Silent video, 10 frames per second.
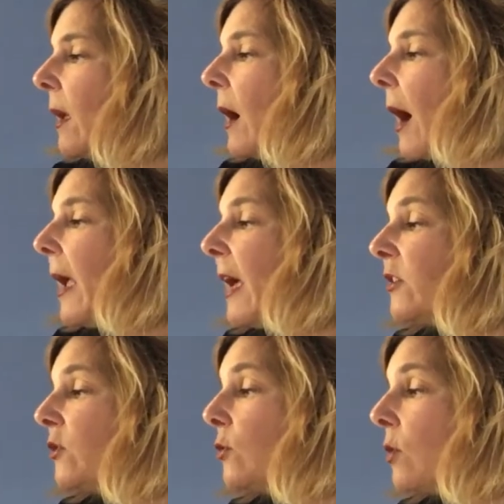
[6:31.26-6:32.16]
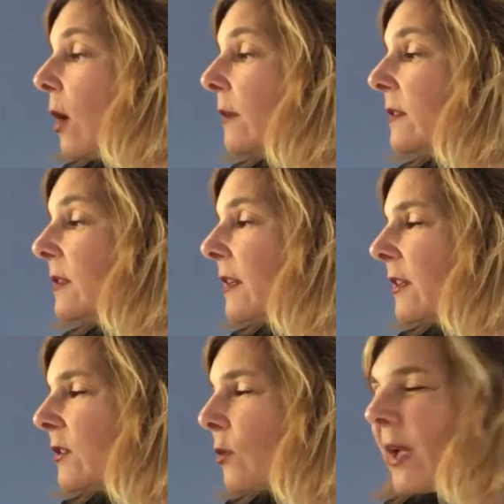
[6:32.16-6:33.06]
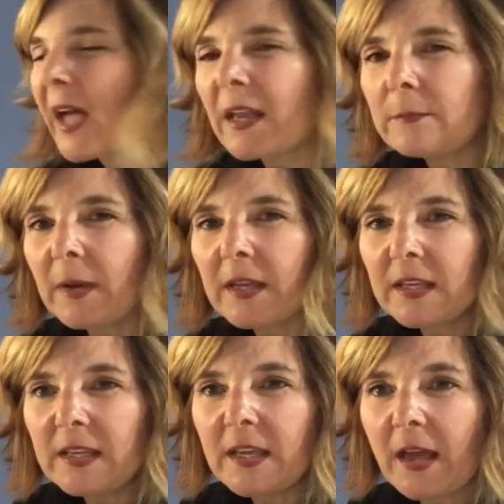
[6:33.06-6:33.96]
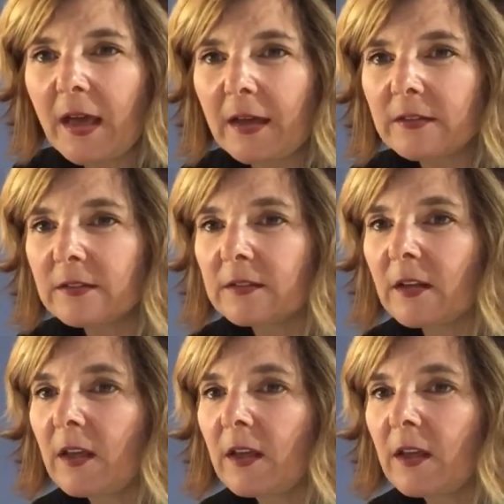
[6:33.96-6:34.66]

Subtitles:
I had two consonants, so I added my ES.